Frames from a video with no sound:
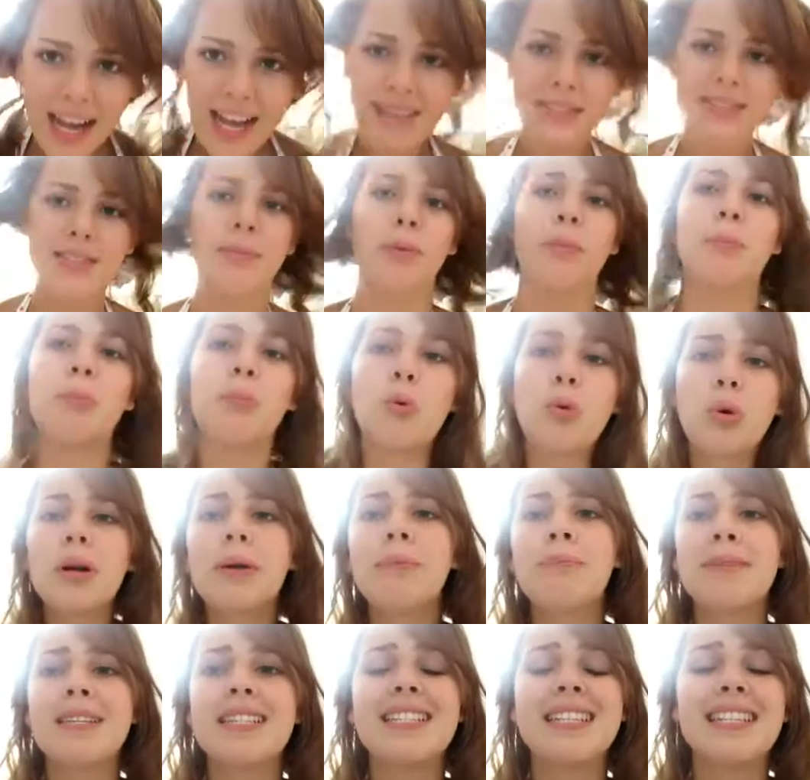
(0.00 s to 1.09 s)
I have some
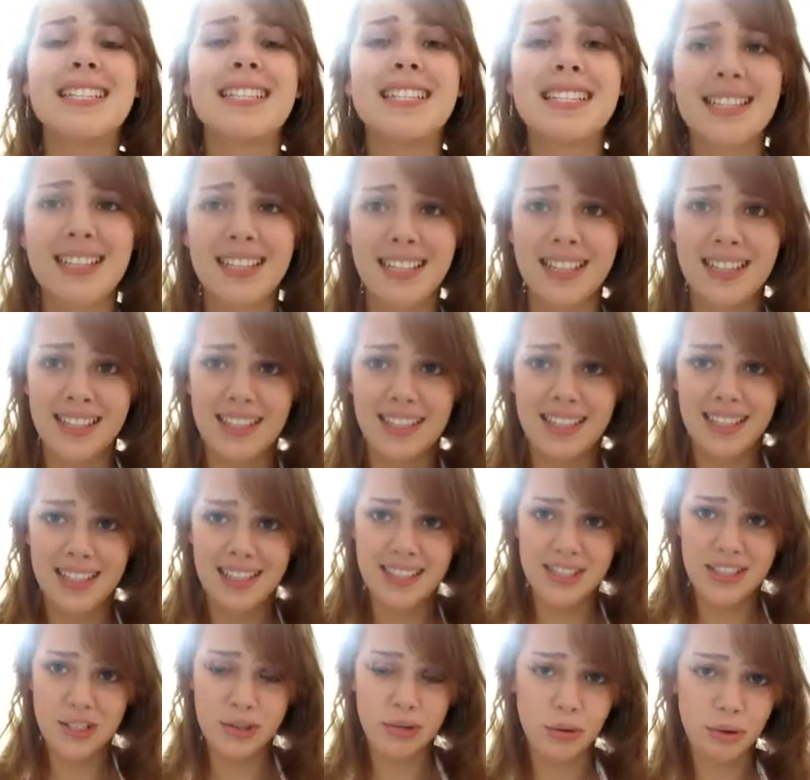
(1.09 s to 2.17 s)
important business
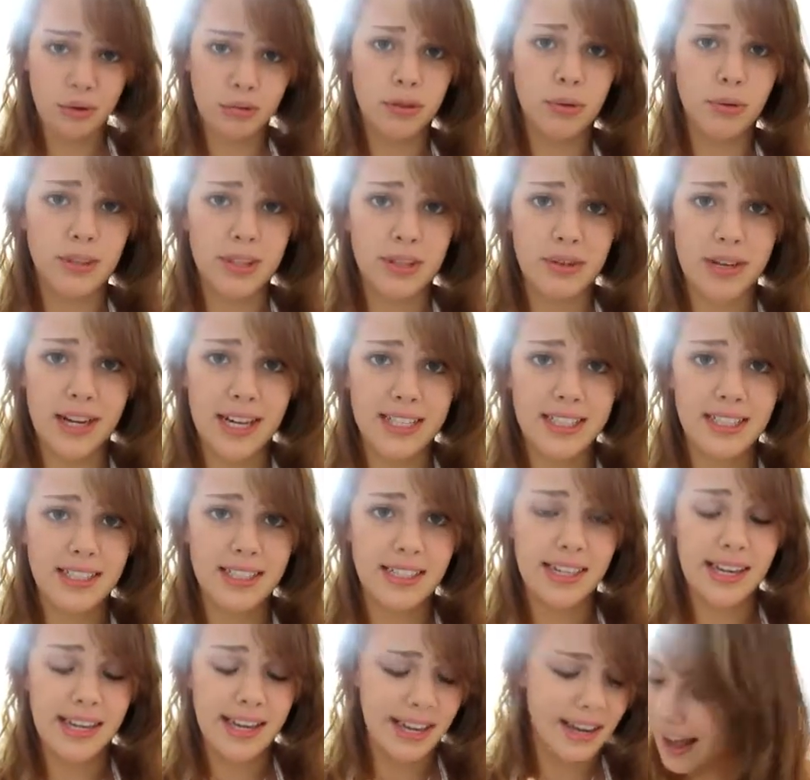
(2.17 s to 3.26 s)
to go over with you guys
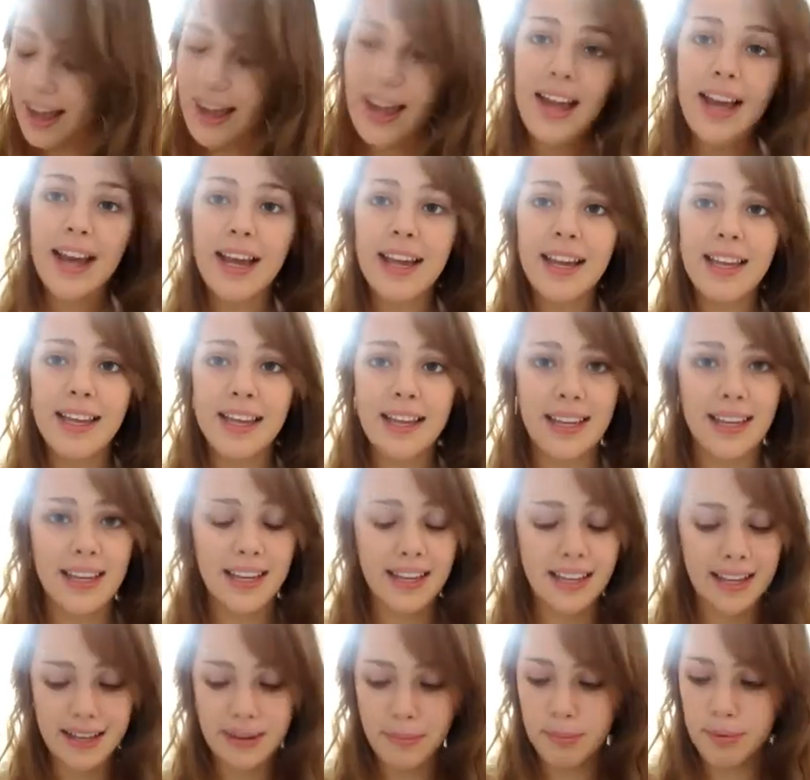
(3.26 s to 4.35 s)
today. I
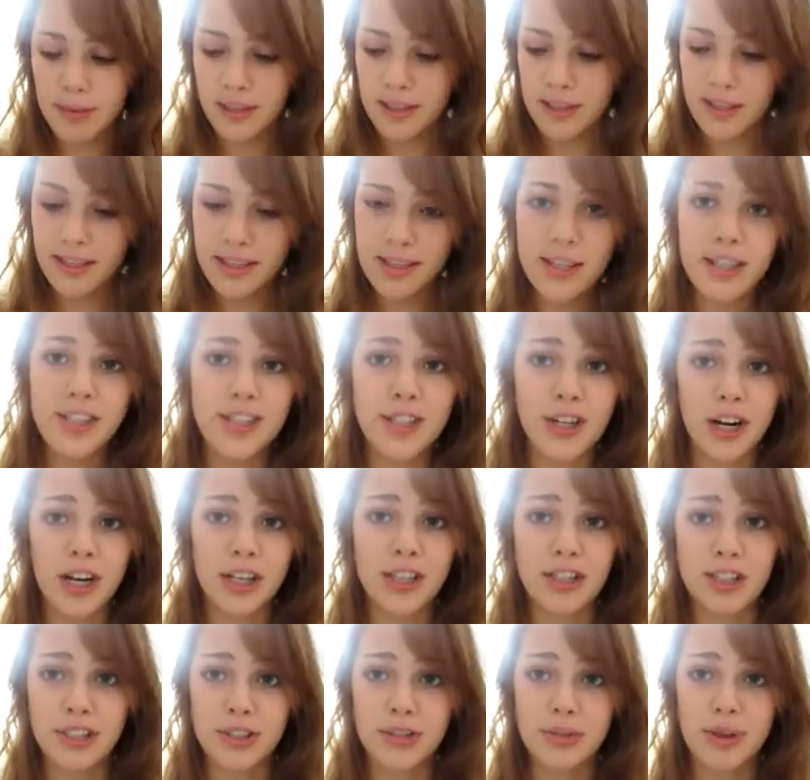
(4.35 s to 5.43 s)
am here to
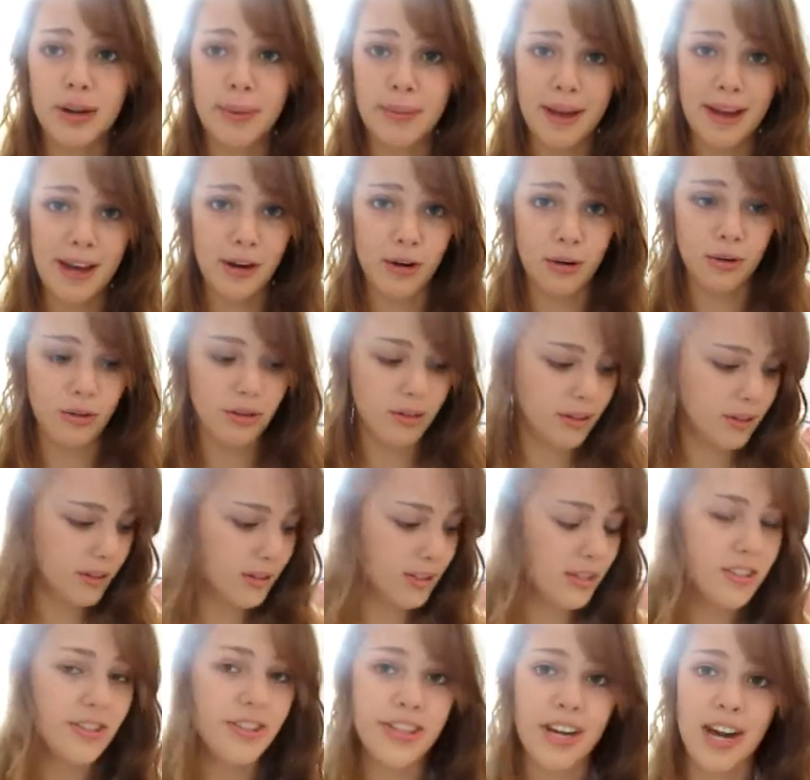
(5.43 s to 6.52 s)
talk to you about
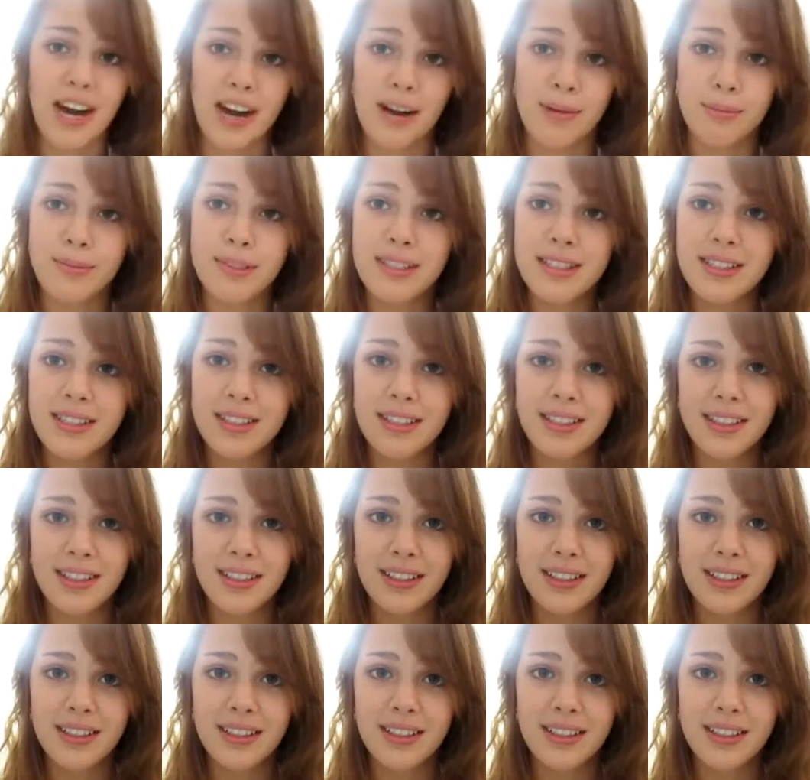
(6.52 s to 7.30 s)
Toms.